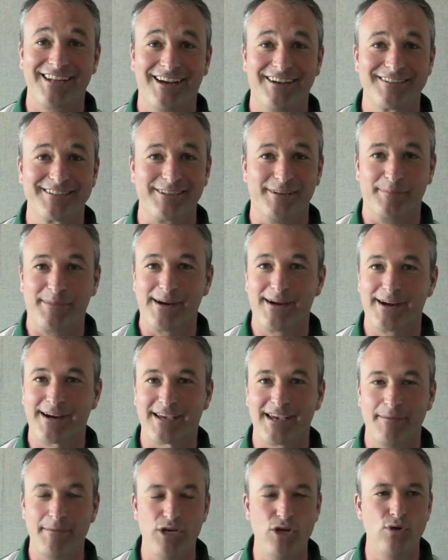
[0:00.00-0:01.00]
towns in
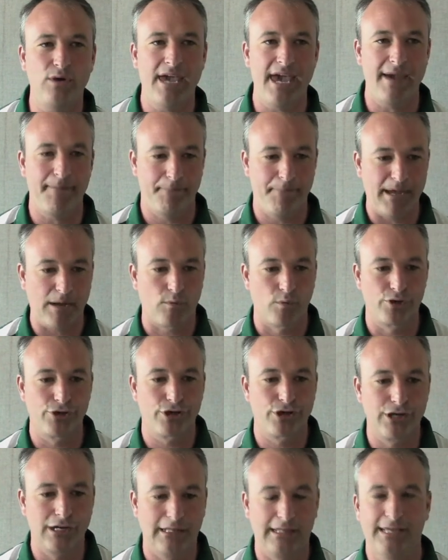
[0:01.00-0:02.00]
America. I mean, you can't pick where
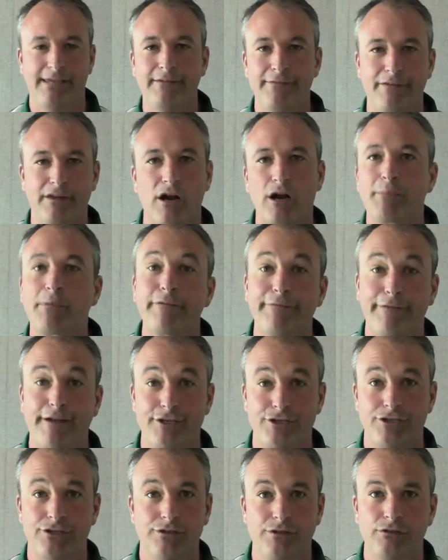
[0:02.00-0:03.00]
you're going to live in our
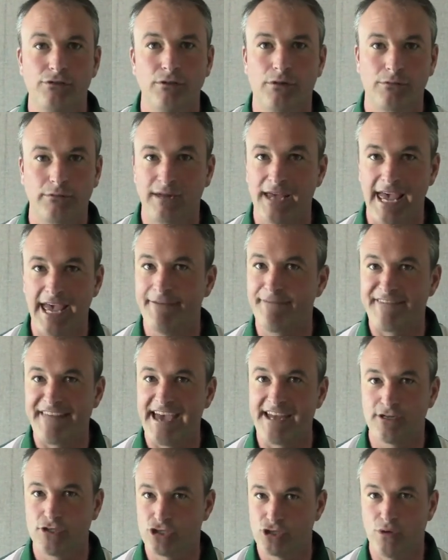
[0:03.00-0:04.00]
profession. You don't have
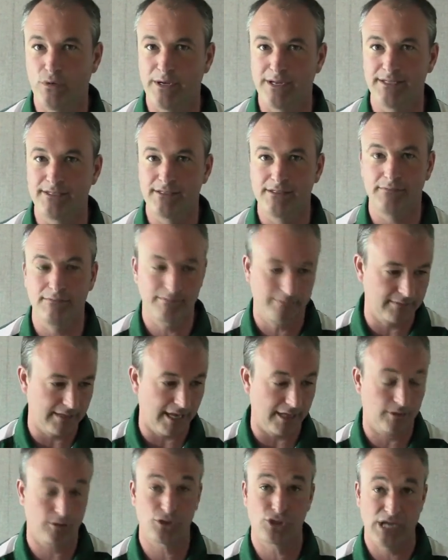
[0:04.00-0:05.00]
that choice. You
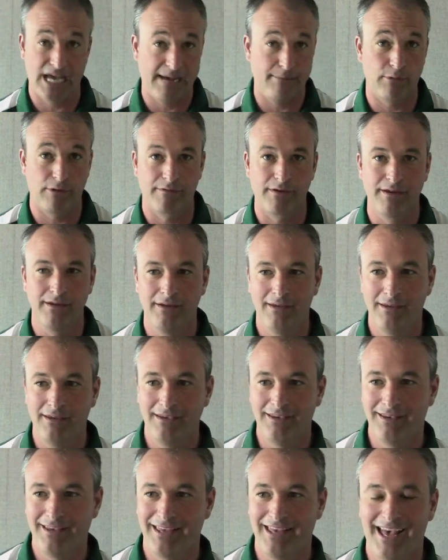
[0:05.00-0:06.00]
take the job where
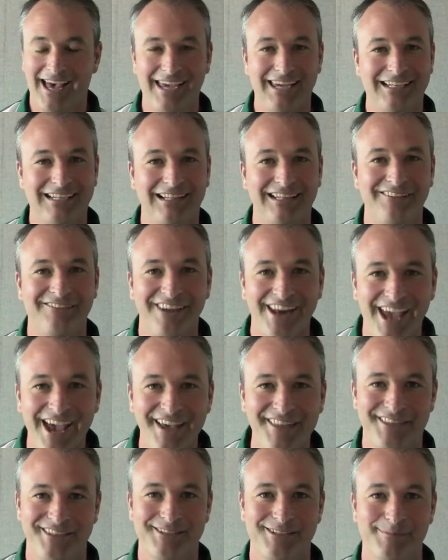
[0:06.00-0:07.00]
I get to live in
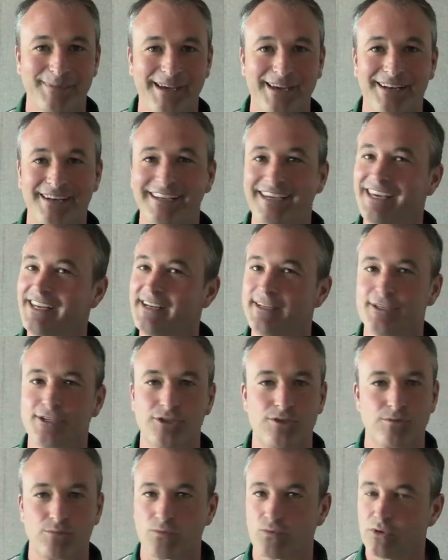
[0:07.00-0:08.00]
Athens, man. It
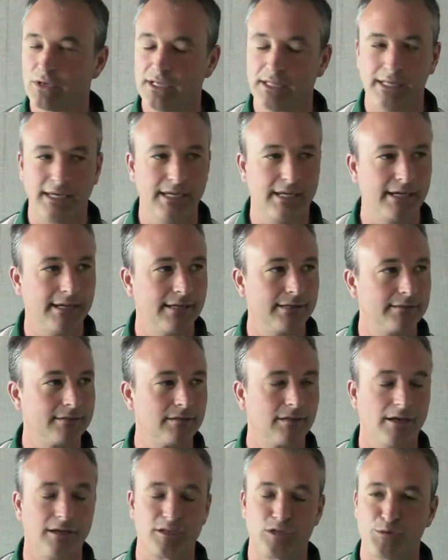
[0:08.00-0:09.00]
is really a
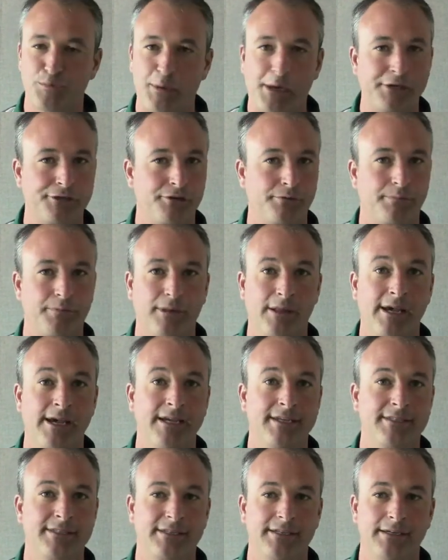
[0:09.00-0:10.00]
special
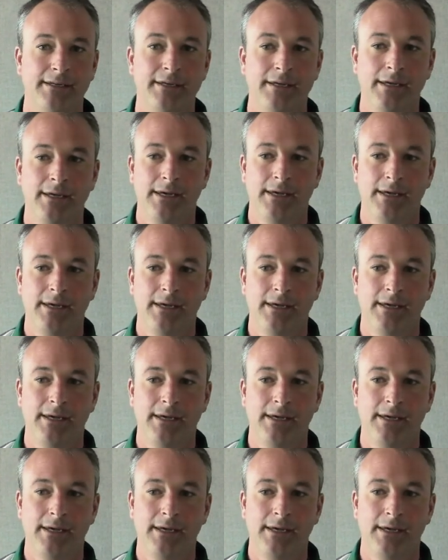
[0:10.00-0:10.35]
place, and